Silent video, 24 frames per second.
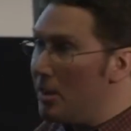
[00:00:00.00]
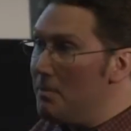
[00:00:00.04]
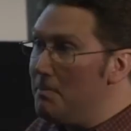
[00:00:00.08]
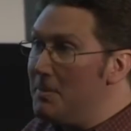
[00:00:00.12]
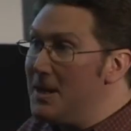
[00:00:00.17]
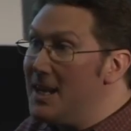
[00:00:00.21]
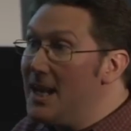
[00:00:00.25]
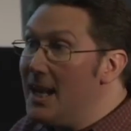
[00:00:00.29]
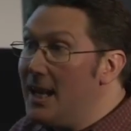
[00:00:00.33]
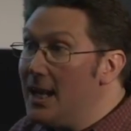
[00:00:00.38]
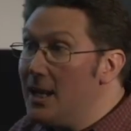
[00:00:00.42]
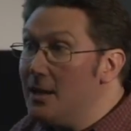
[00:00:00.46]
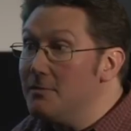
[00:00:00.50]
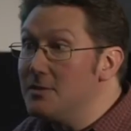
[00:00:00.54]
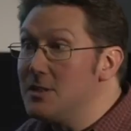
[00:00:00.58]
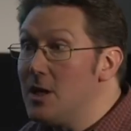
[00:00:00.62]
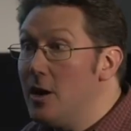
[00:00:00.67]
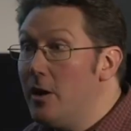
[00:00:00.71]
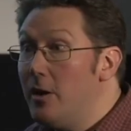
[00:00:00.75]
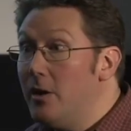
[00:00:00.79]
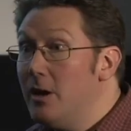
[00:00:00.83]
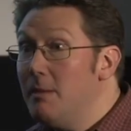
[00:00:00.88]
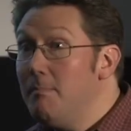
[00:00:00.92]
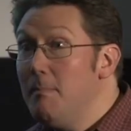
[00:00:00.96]
at the beginning of
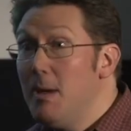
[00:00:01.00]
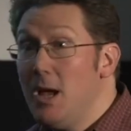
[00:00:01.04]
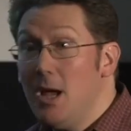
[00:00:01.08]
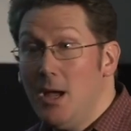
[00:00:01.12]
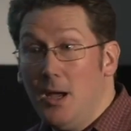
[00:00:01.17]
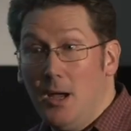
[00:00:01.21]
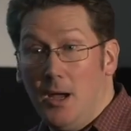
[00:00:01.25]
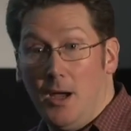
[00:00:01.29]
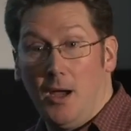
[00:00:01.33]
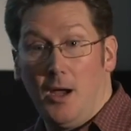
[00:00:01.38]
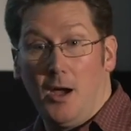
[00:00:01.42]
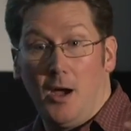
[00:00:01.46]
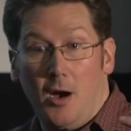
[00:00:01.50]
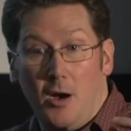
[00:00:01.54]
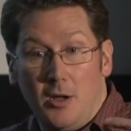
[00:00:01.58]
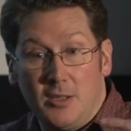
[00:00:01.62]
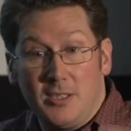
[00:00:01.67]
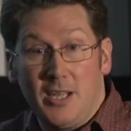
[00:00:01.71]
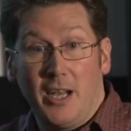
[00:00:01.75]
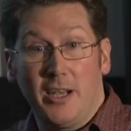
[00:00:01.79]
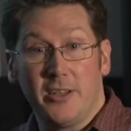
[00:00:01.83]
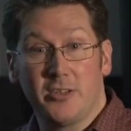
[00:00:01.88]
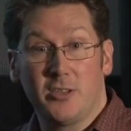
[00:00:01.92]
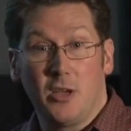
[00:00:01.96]
time. Uh, our
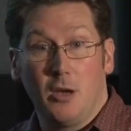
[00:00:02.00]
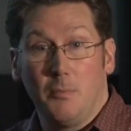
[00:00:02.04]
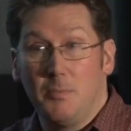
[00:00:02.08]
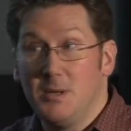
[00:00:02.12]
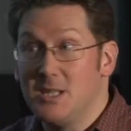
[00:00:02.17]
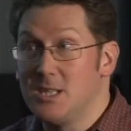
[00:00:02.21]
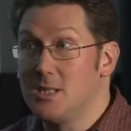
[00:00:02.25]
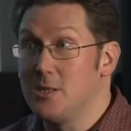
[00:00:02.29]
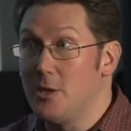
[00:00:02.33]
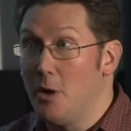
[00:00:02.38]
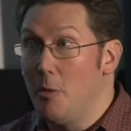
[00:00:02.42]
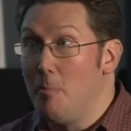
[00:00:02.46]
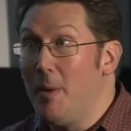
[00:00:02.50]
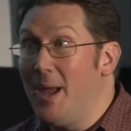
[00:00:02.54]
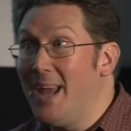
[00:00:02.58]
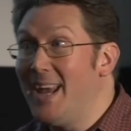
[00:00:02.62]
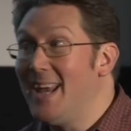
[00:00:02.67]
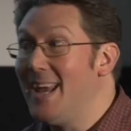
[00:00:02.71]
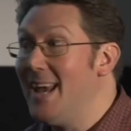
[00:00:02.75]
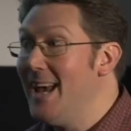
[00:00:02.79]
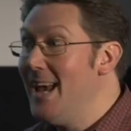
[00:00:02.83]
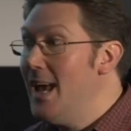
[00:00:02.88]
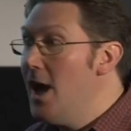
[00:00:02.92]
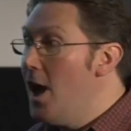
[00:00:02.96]
telescope is so big